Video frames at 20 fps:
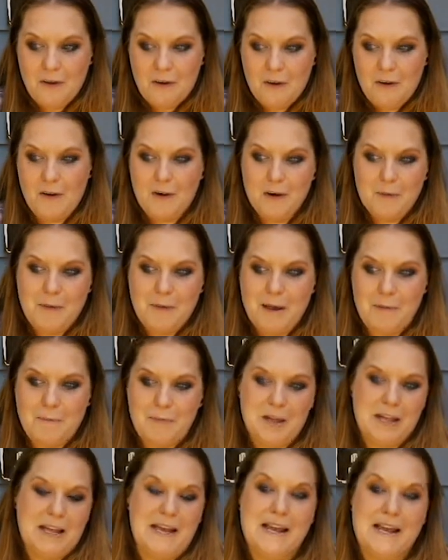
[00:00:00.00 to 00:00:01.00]
are my
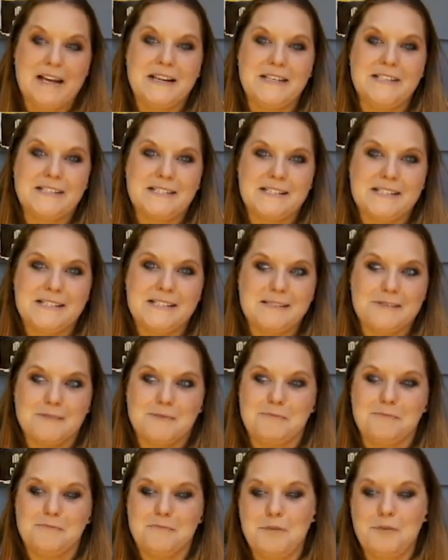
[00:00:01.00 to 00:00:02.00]
plants,
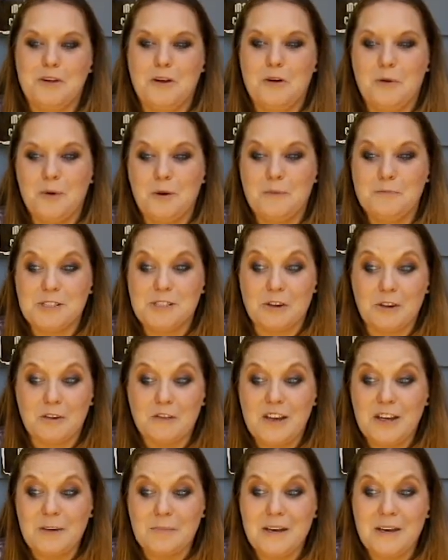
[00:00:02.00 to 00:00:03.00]
you know,
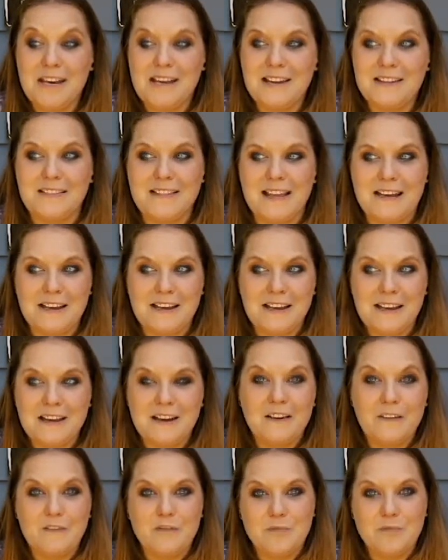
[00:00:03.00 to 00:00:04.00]
observing me and
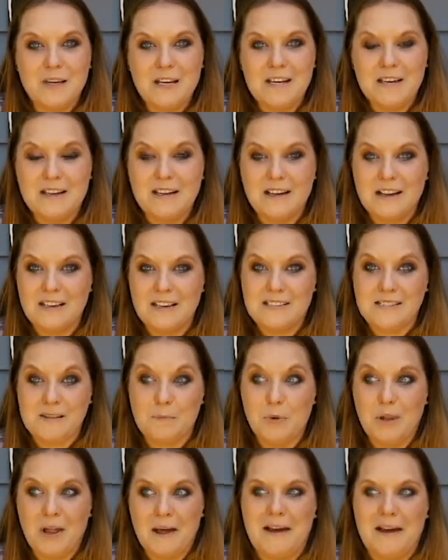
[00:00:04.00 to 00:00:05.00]
thinking of me as a
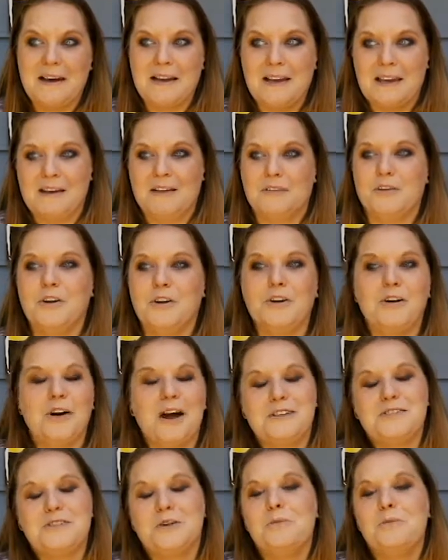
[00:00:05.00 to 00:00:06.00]
plant killer?
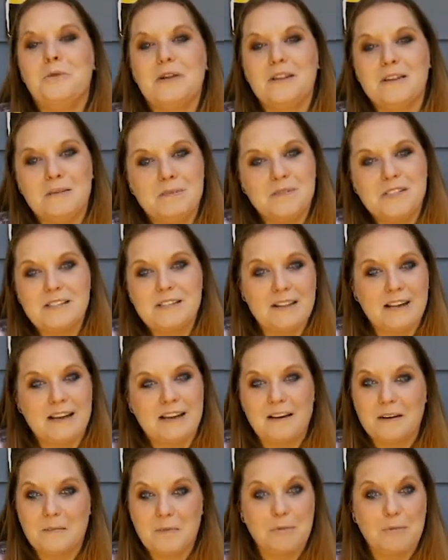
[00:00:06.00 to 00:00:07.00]
I don't want them to
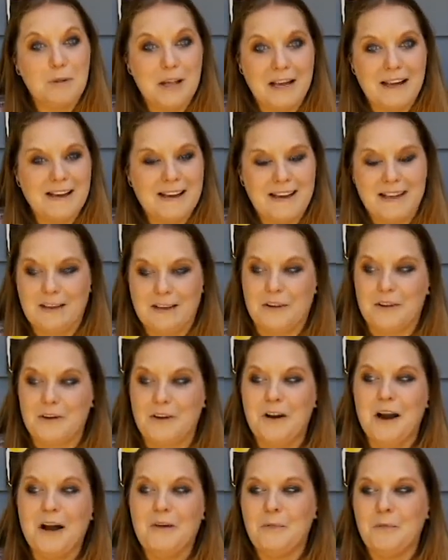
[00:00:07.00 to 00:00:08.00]
think I'm a plant
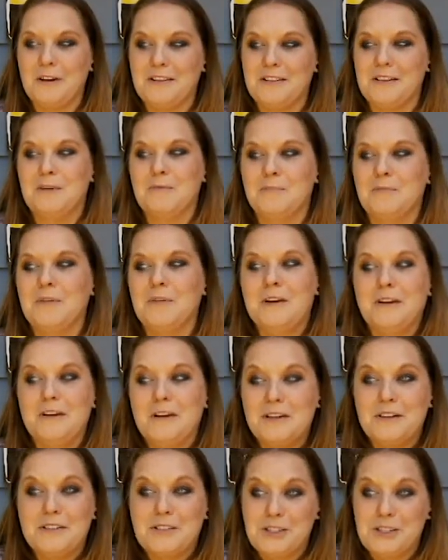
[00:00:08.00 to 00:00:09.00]
killer. I want them
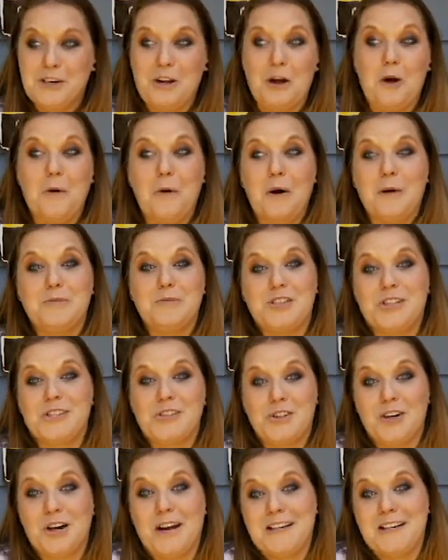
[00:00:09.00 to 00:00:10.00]
to know I'm
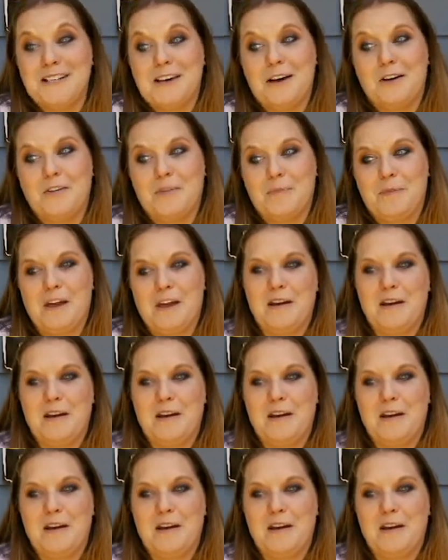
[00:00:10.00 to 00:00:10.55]
just trying to help